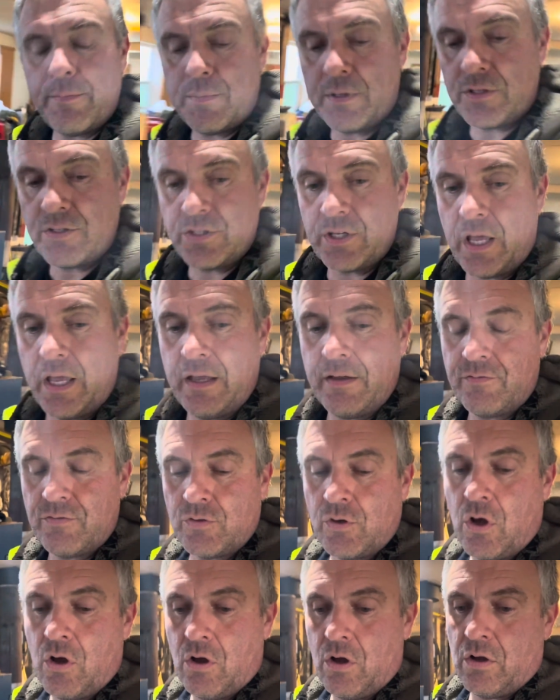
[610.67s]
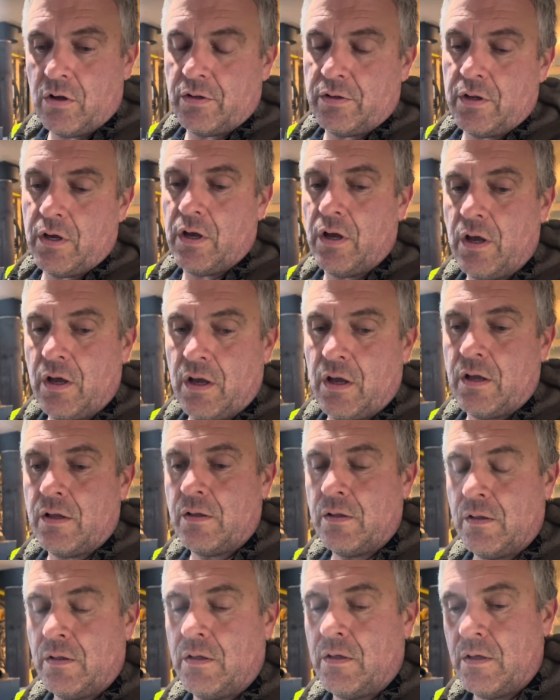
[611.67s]
it saves on
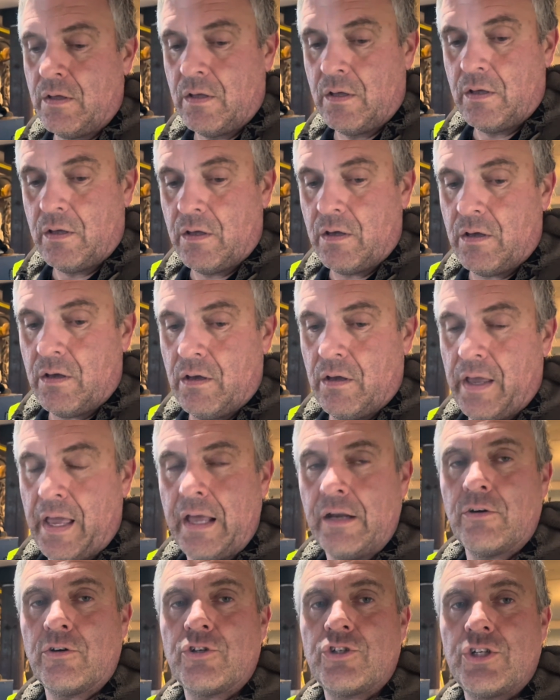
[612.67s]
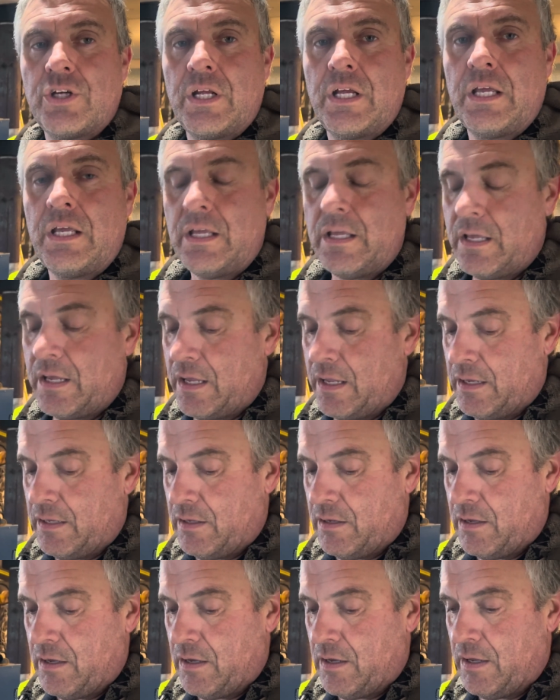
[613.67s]
energy,
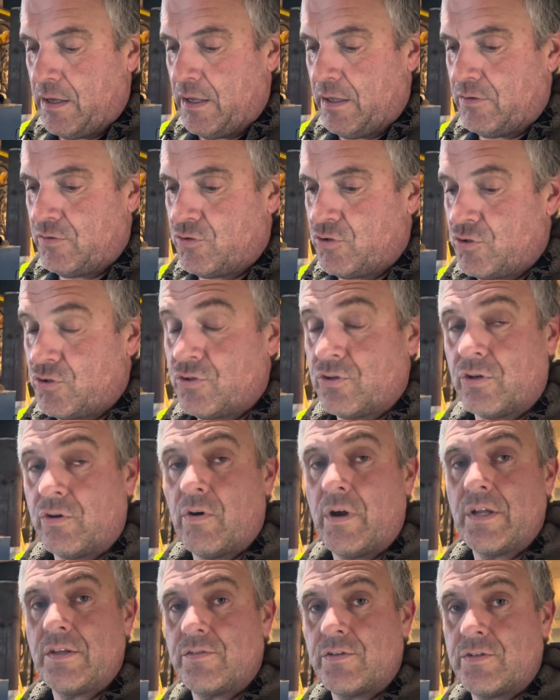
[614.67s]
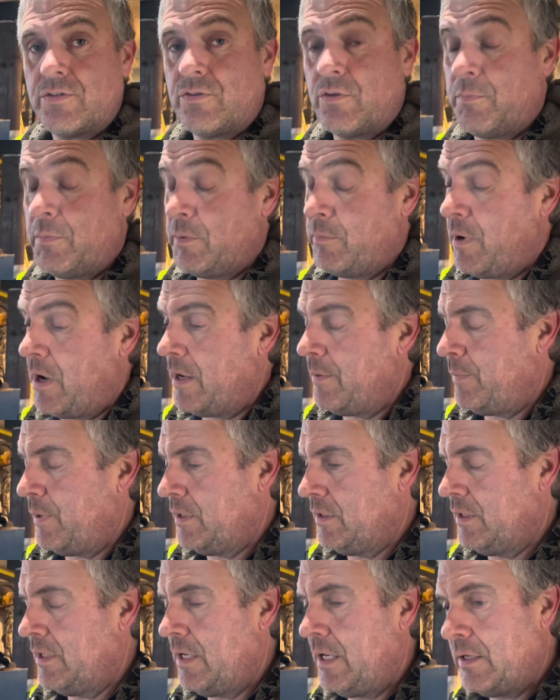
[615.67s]
and it's just a great system in my
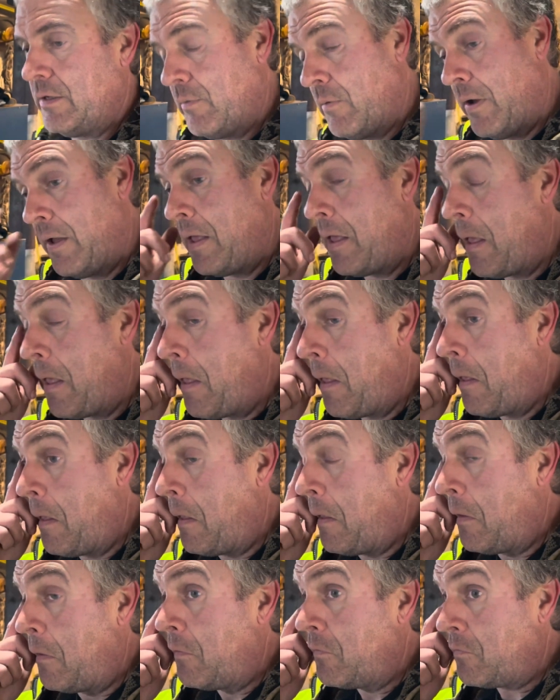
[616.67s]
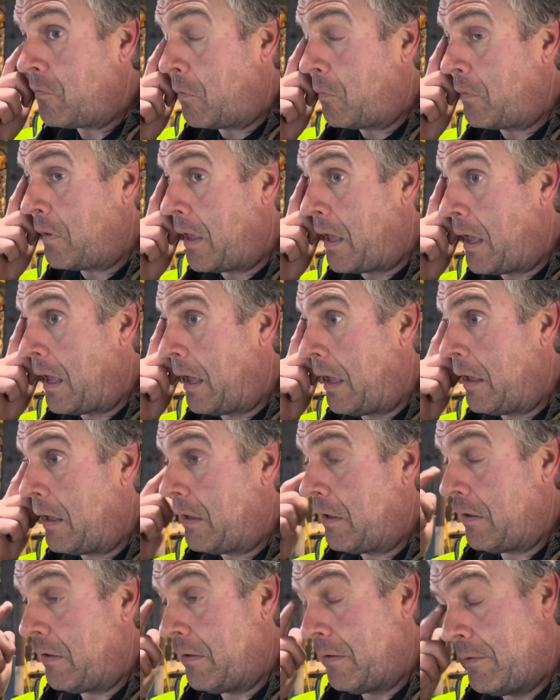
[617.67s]
opinion anyway. So yeah,
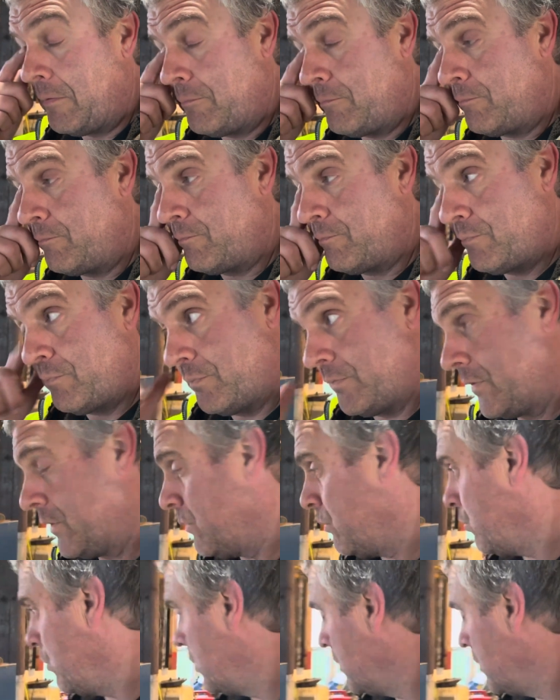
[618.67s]
we'll